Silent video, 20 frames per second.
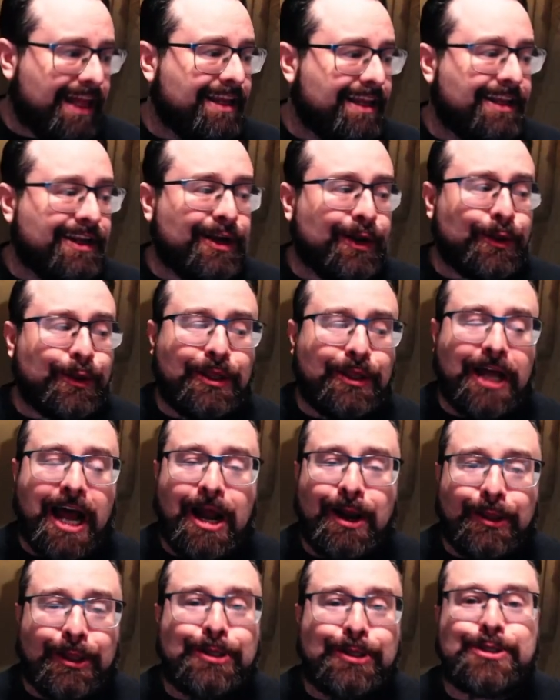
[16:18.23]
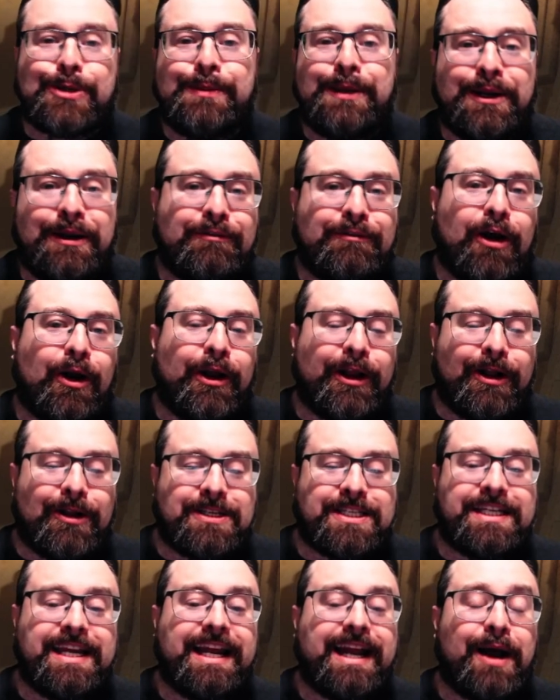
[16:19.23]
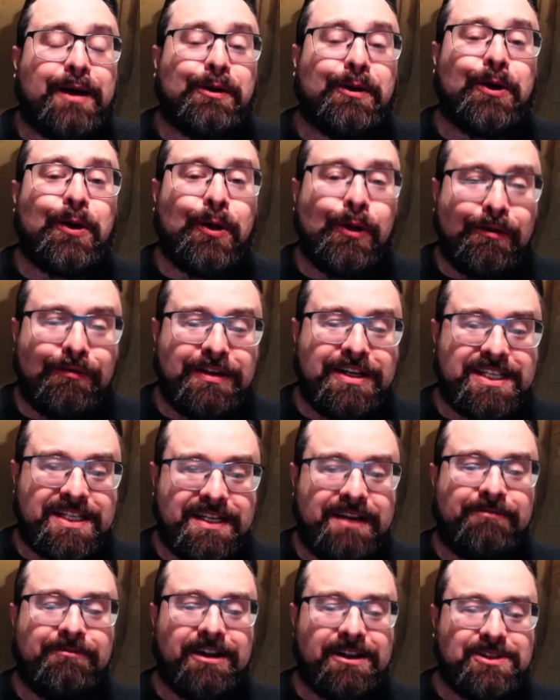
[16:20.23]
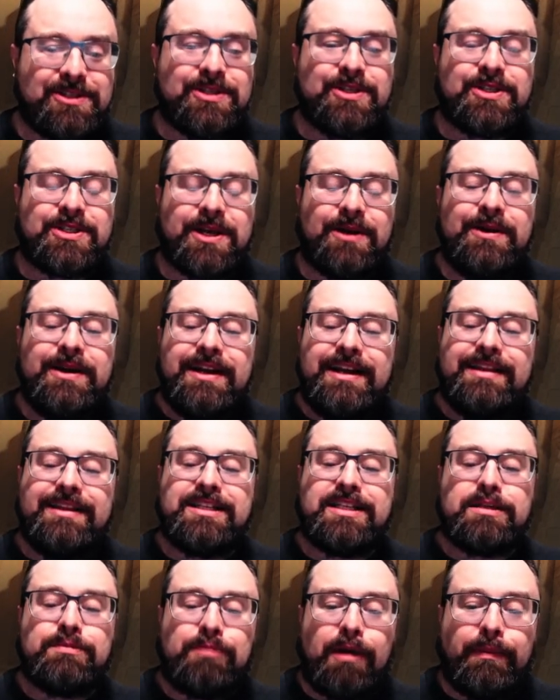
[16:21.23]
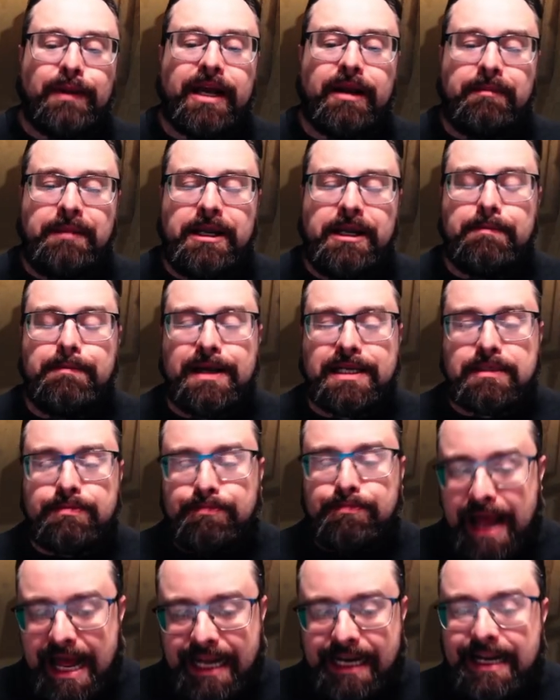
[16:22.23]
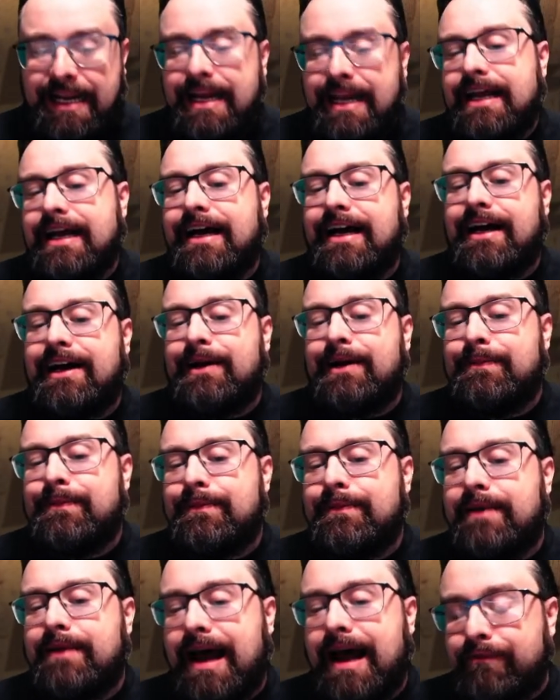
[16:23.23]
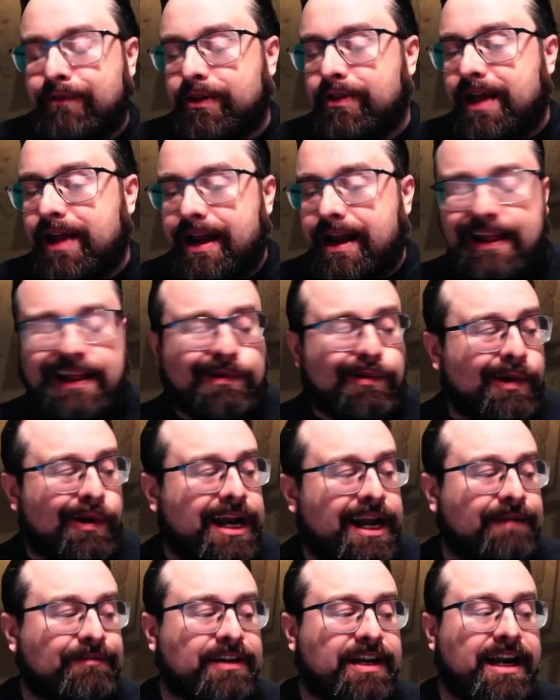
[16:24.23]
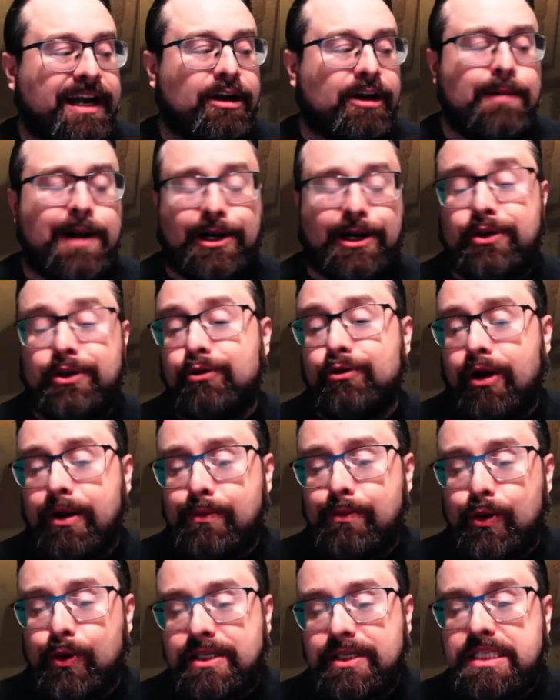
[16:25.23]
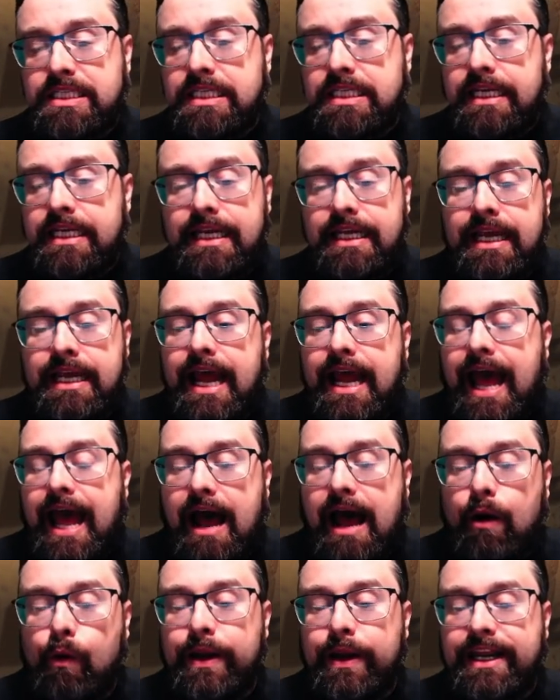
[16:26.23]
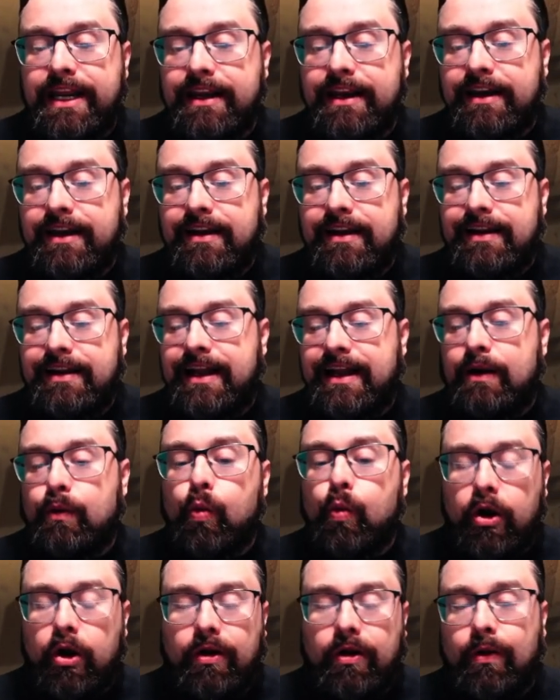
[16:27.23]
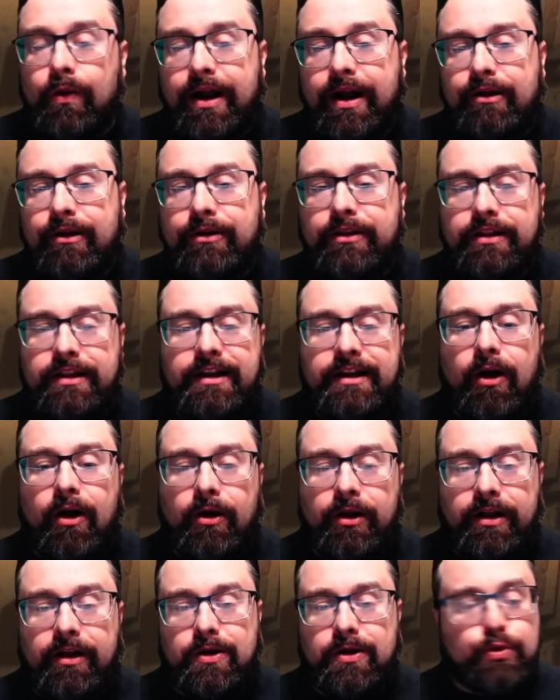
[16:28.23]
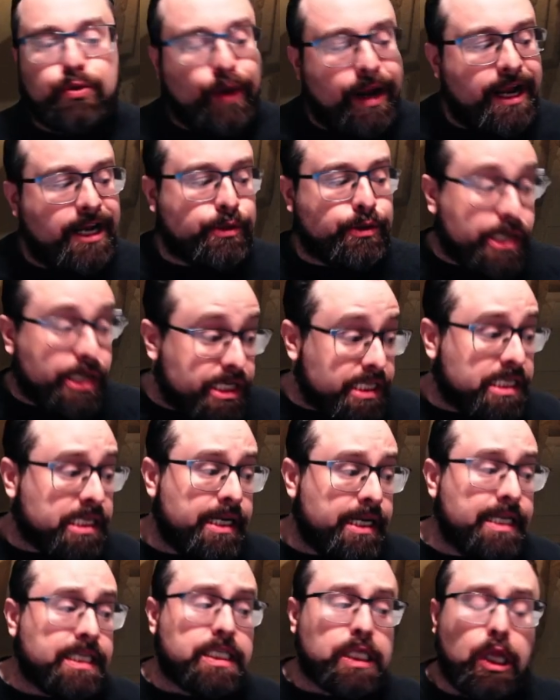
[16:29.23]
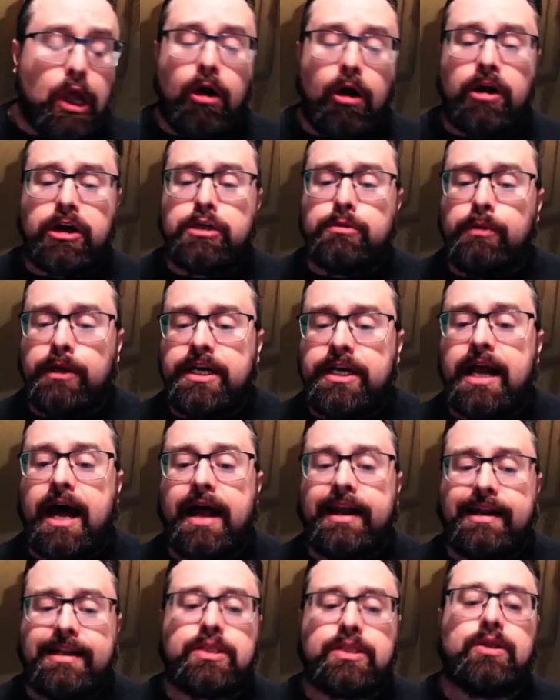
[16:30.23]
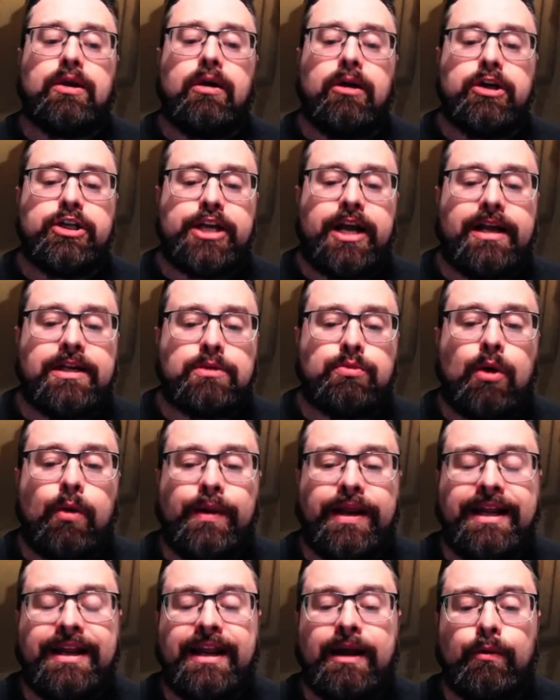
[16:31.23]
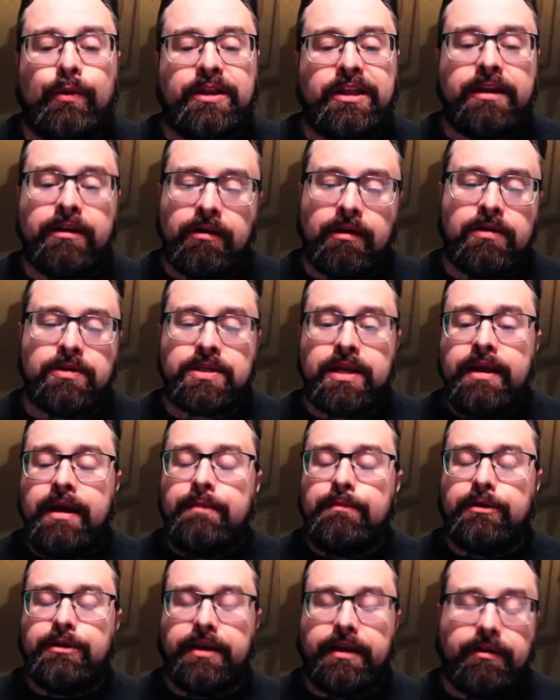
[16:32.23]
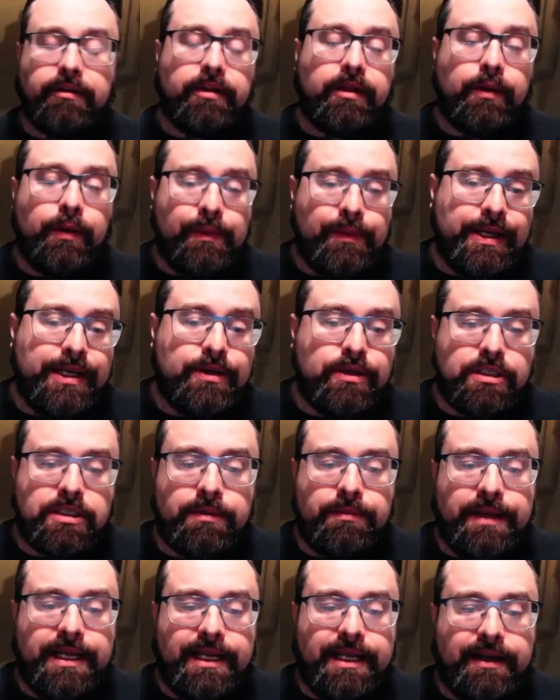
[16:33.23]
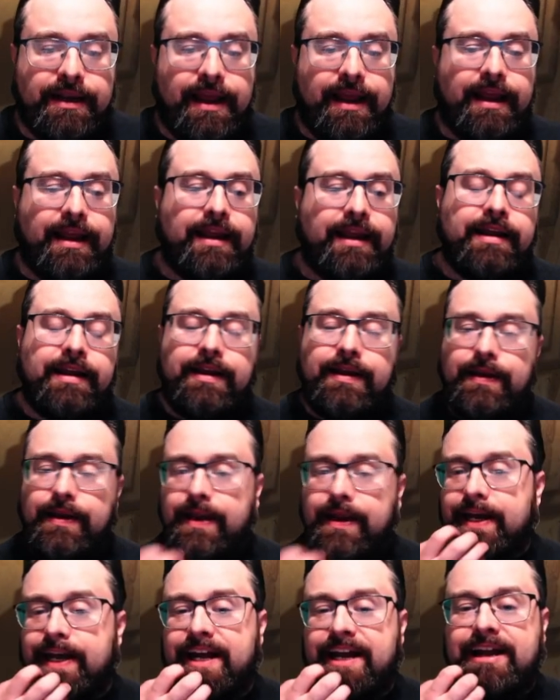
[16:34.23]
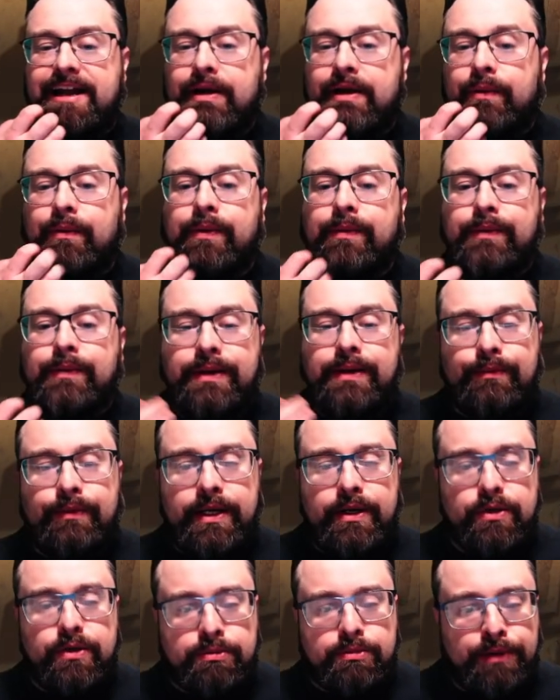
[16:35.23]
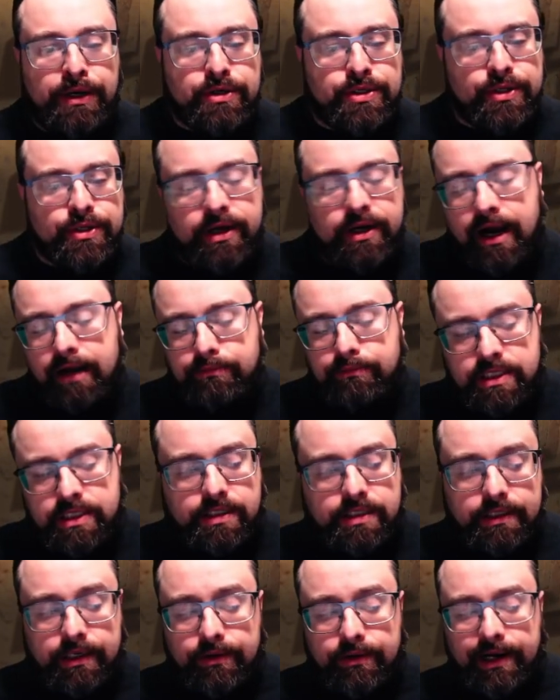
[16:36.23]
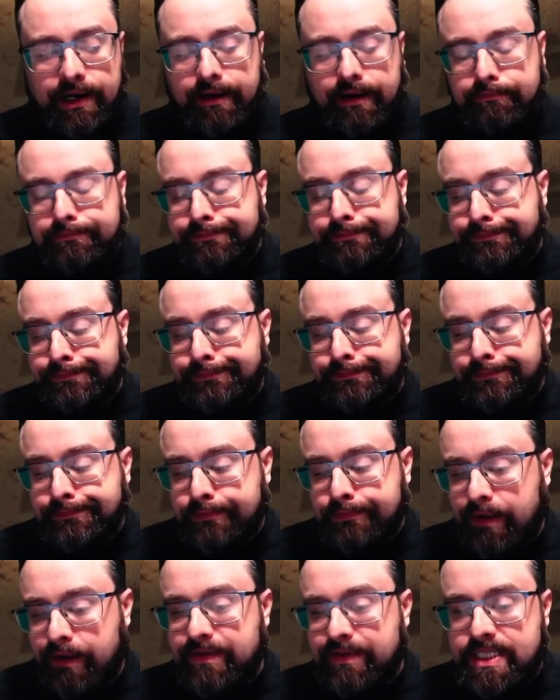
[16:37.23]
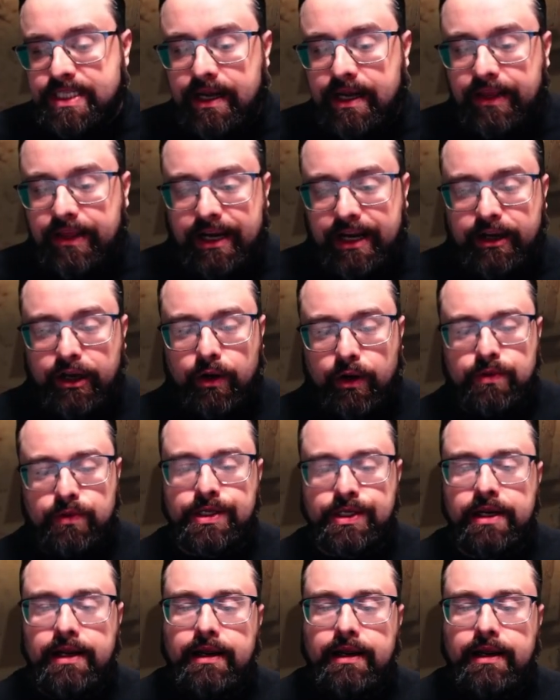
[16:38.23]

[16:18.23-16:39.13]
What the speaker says: I don't think there's going to be enough Garnet Guards to take out all of these defenses, so this is probably going to be your best bet. After that, I think we're going to have to kind of go back to the drawing board and see how we can kind of work around the Garnet Guard's range, which is large, but not as large as what we can get with heroes, particularly when we use them in when we use Piercer comps. So we'll have to see how that goes.